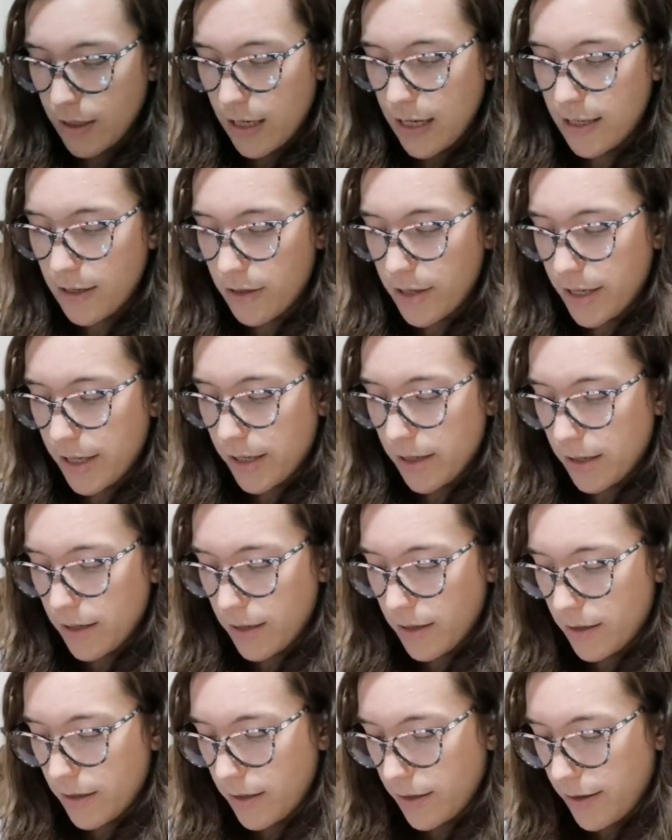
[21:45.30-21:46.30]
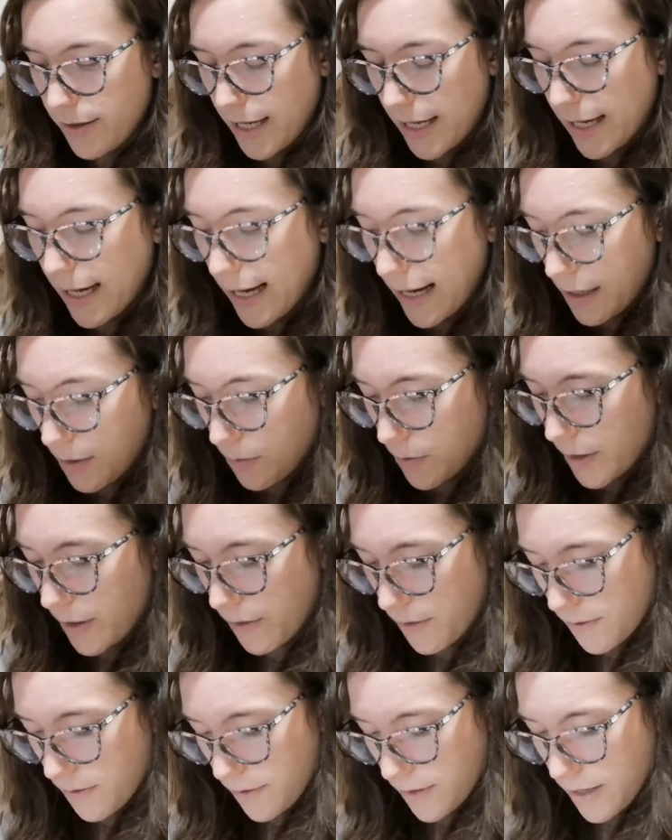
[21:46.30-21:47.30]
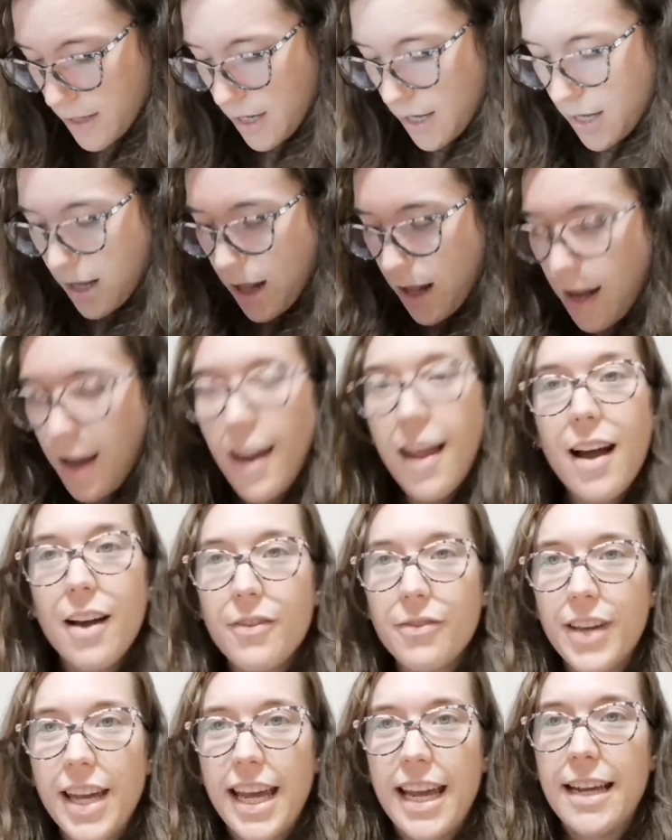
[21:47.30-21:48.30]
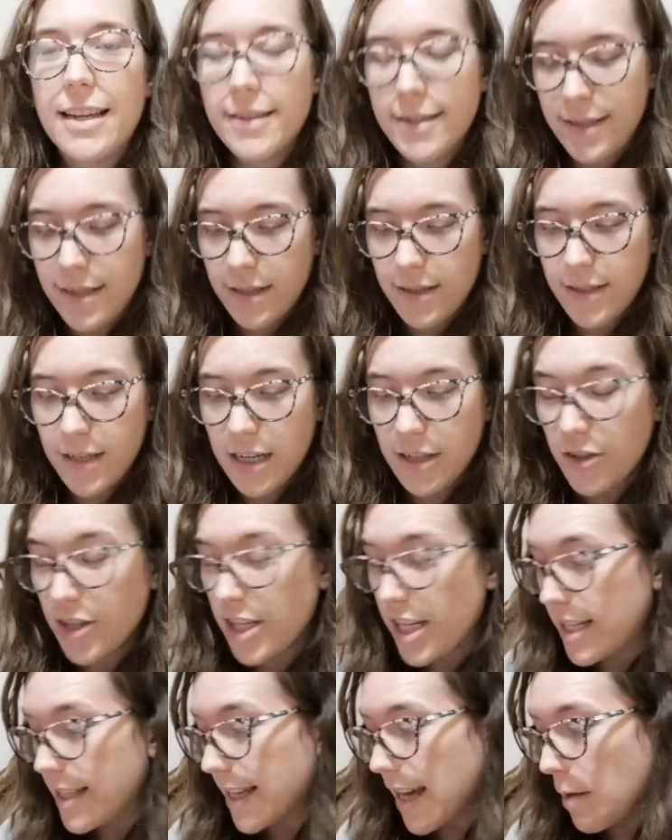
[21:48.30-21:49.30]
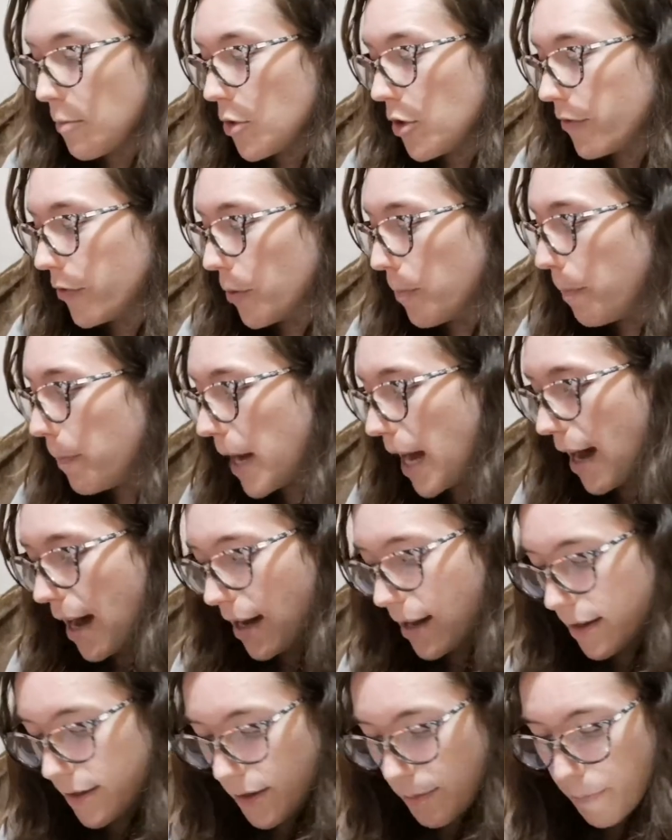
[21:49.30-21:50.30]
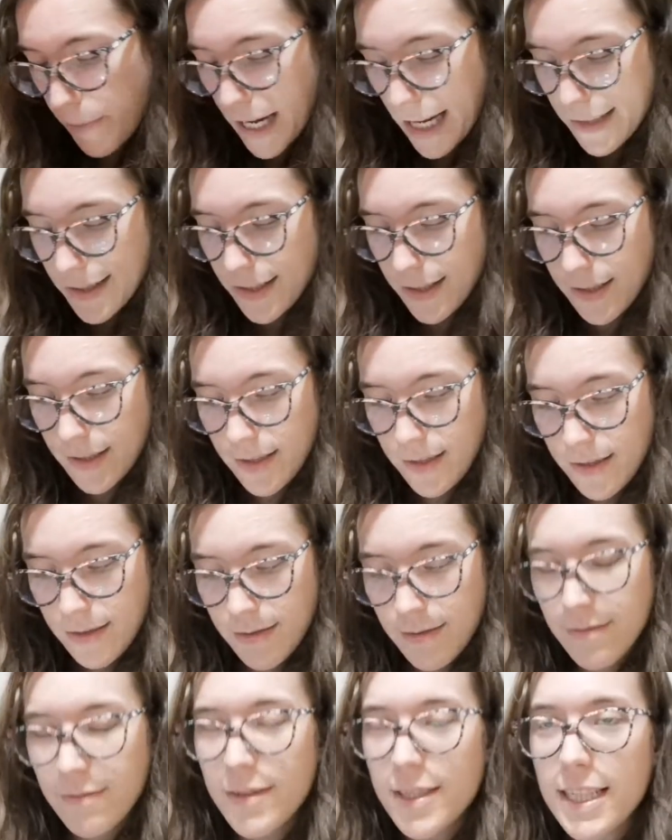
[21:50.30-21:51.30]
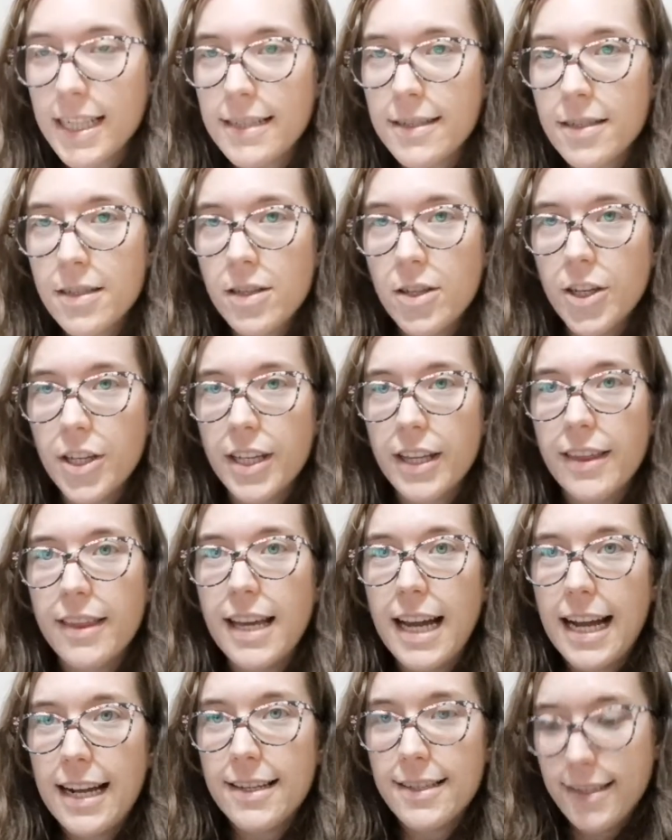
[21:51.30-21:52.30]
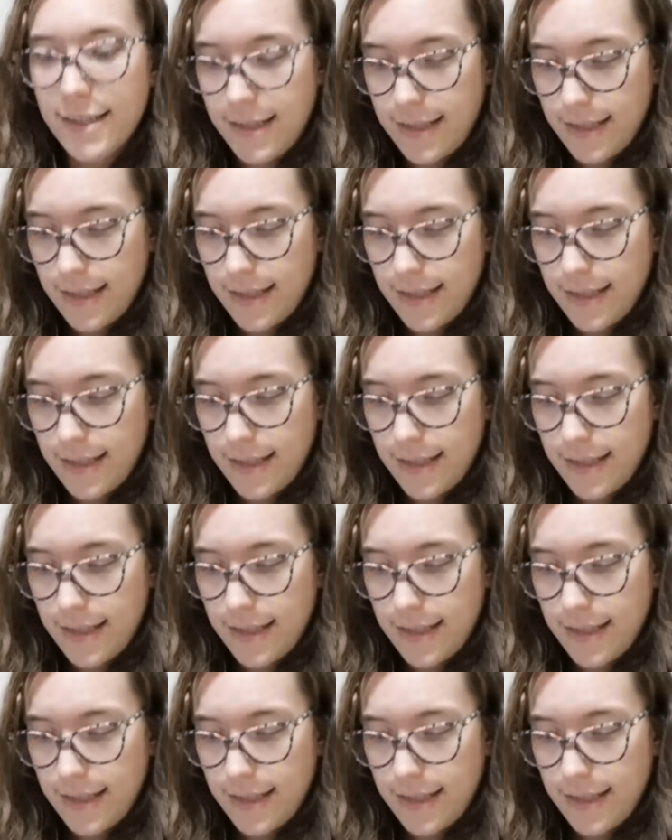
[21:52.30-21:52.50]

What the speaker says: I think Anne will love it. So, and I need to get a move on, but the pattern doesn't look that